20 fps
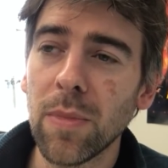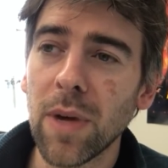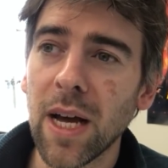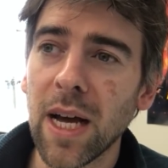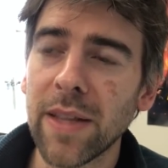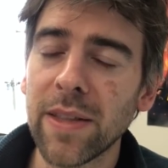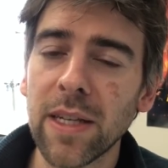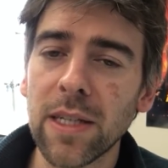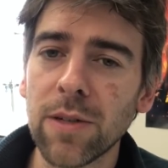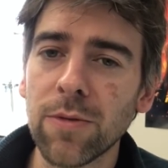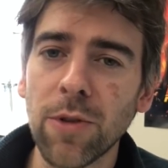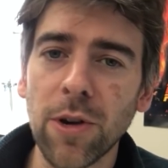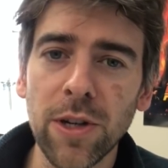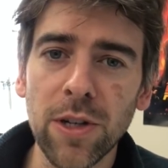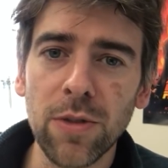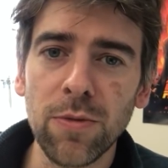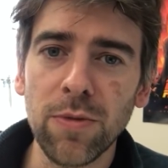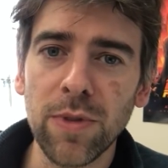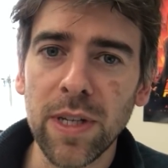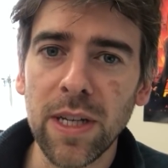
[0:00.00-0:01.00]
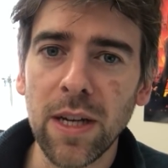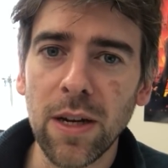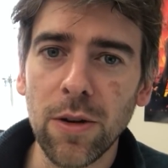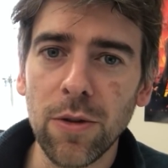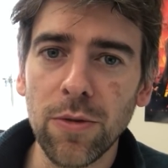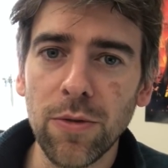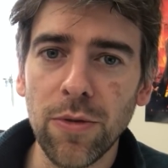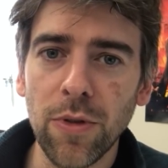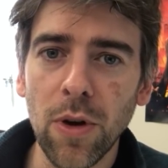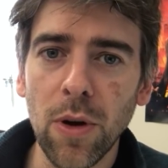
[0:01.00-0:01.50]
there's a very good
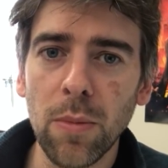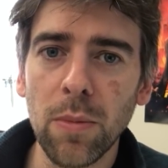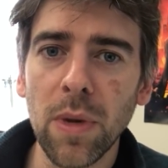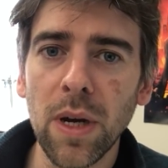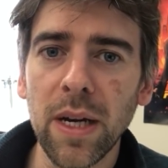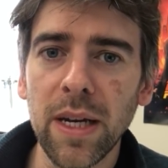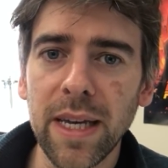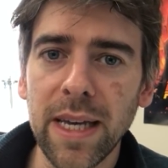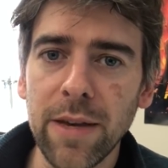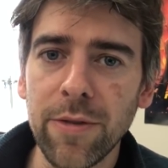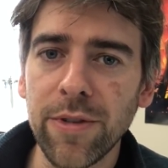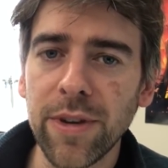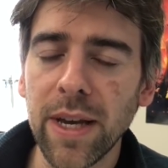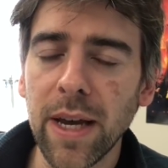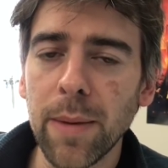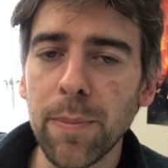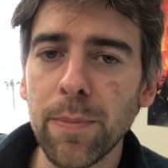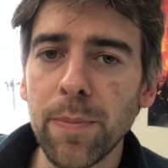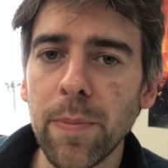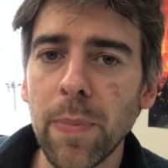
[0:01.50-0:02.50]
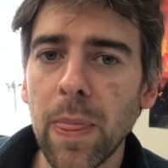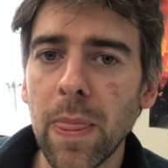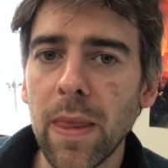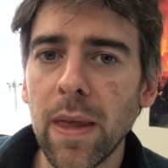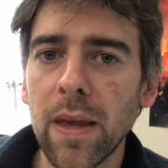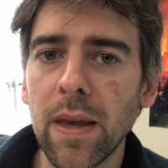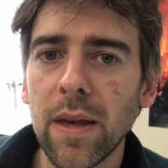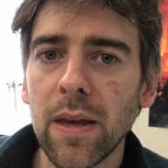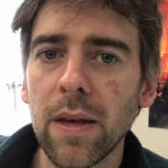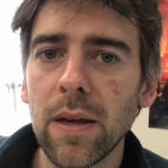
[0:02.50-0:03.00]
video from EVM
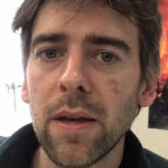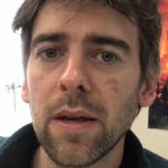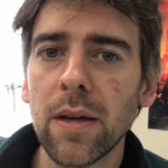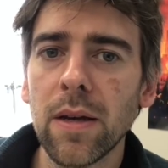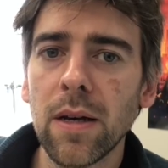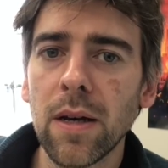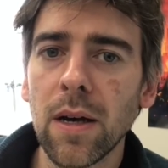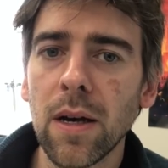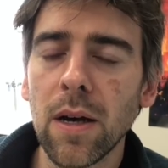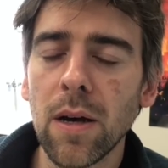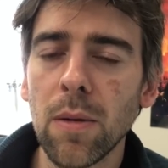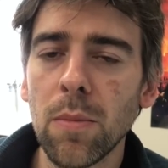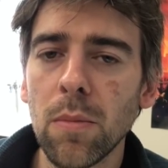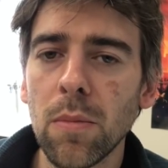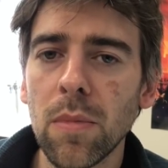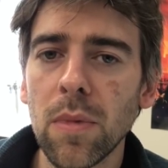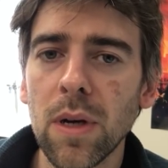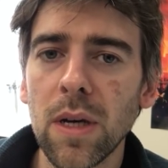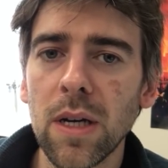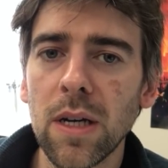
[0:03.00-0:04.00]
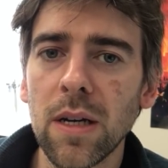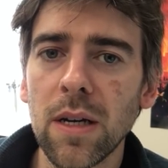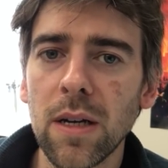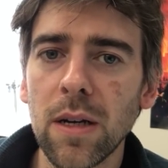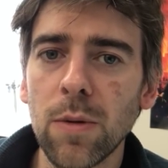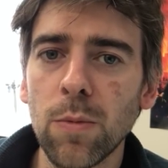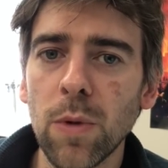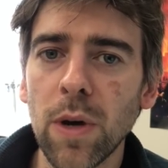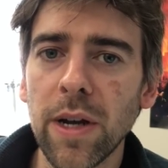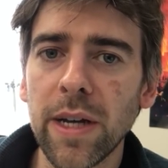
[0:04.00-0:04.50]

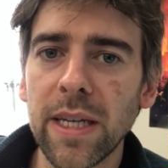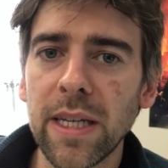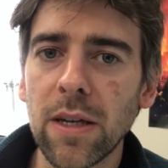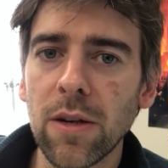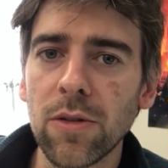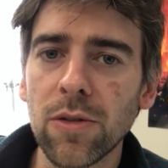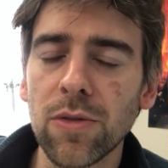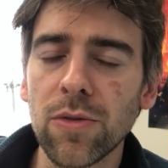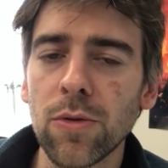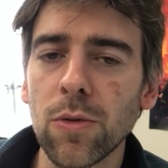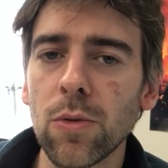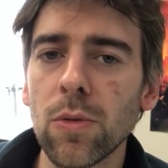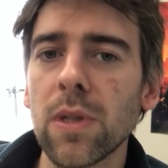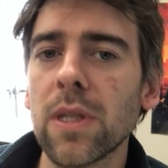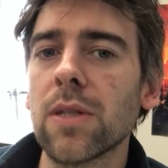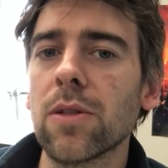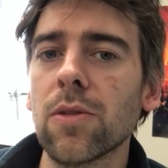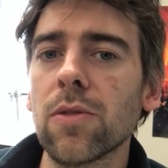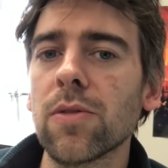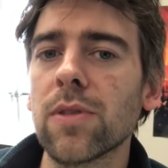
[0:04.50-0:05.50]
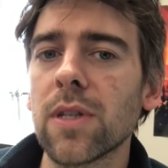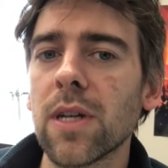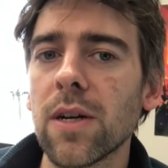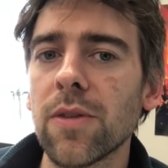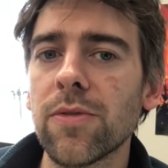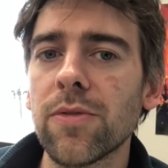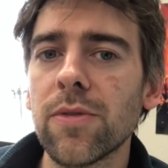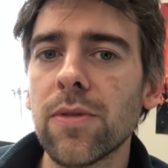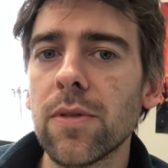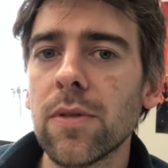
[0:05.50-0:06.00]
where he goes through all this sort of
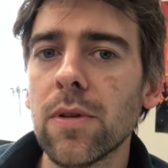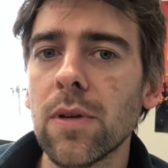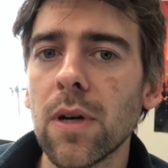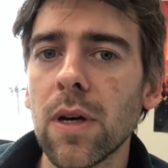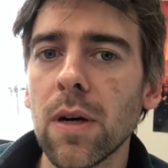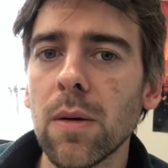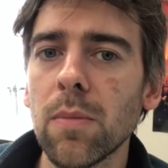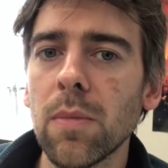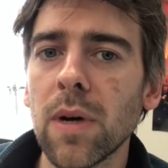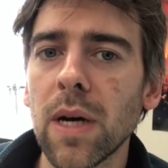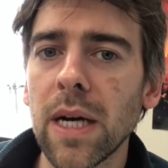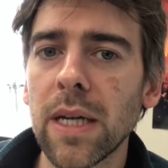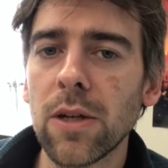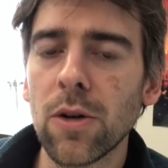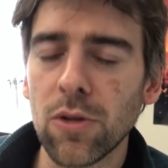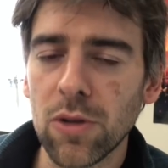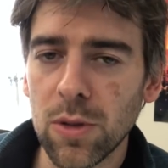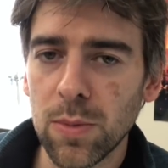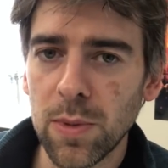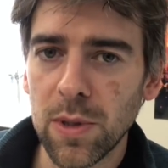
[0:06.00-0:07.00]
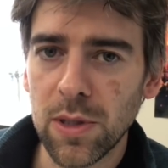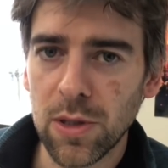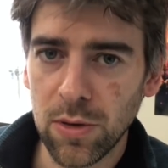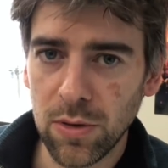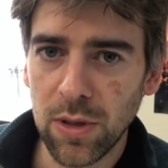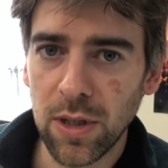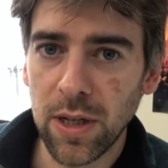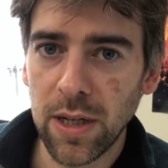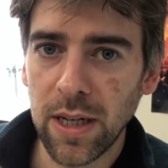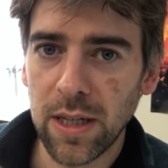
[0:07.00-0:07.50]
stuff, and Octopus do
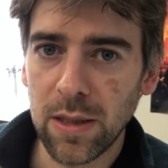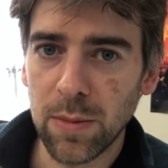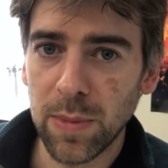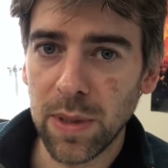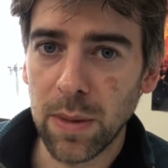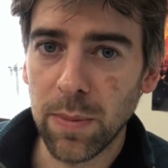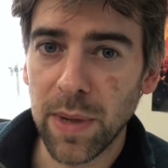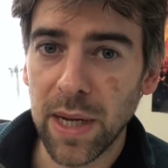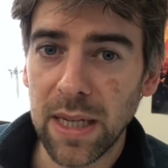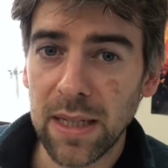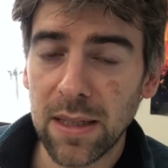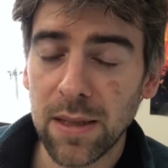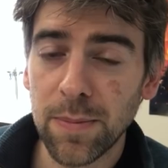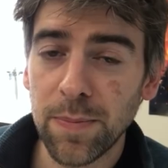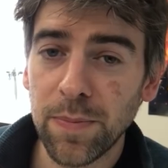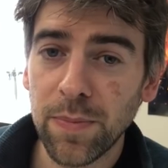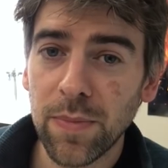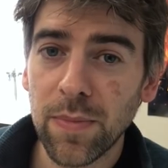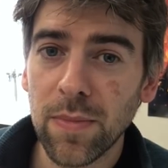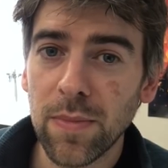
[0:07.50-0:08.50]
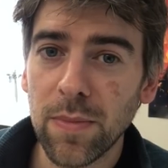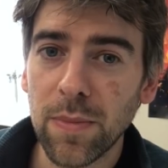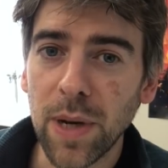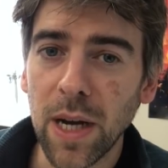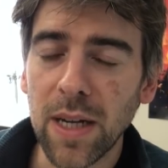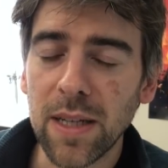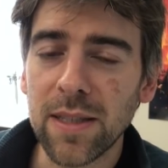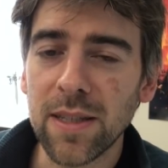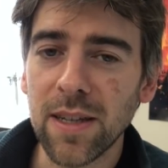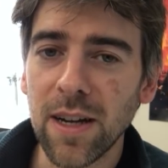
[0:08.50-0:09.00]
turn out to be the best.
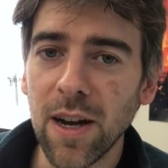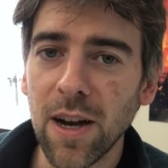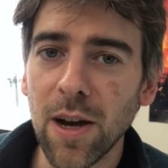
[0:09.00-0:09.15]
But